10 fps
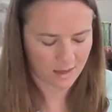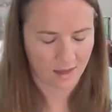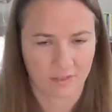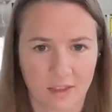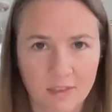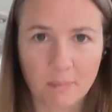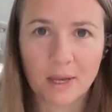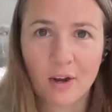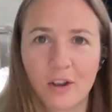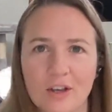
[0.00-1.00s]
I think the
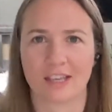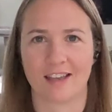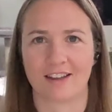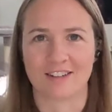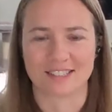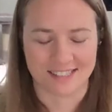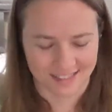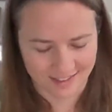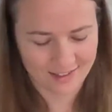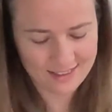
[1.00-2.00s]
bigger cookie cutters, it's
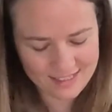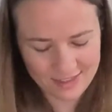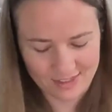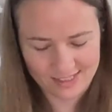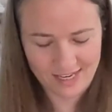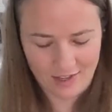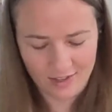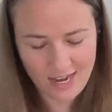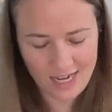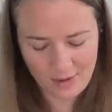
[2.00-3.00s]
a little easier to tell.
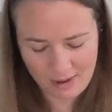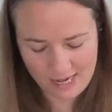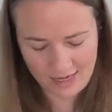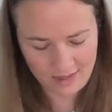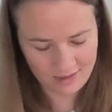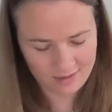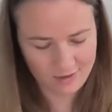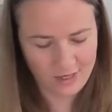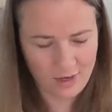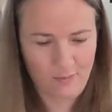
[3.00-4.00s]
Anyway,
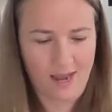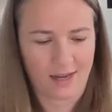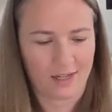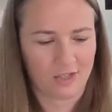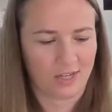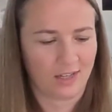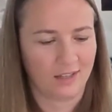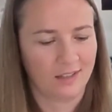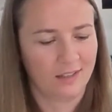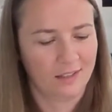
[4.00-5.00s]
look at your
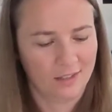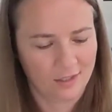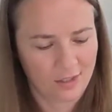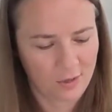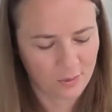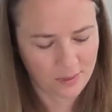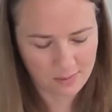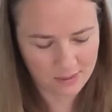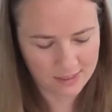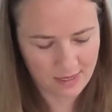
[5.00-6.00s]
packaging. You'll be
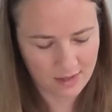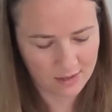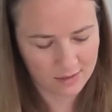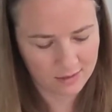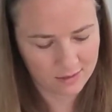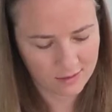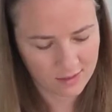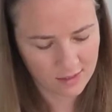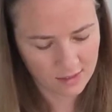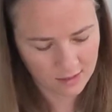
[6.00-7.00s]
able to tell.
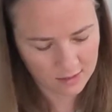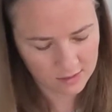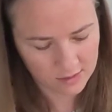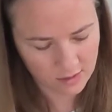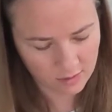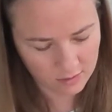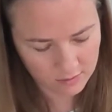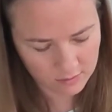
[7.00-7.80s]
So